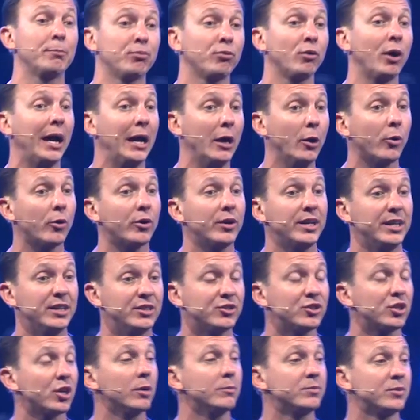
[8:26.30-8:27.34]
priority in
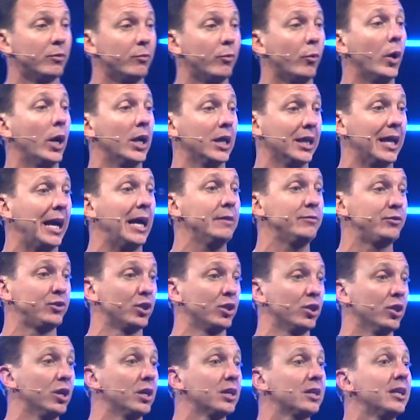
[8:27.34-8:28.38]
terms of what life
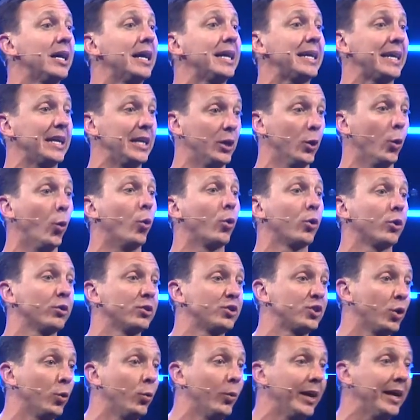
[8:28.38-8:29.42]
should look like in order
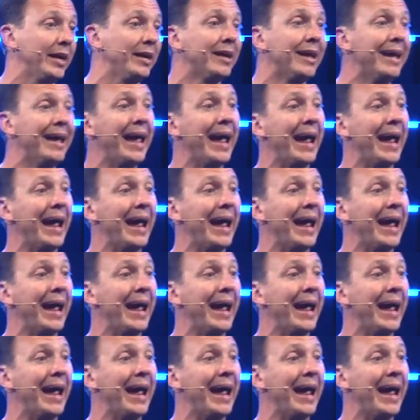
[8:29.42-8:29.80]
to win,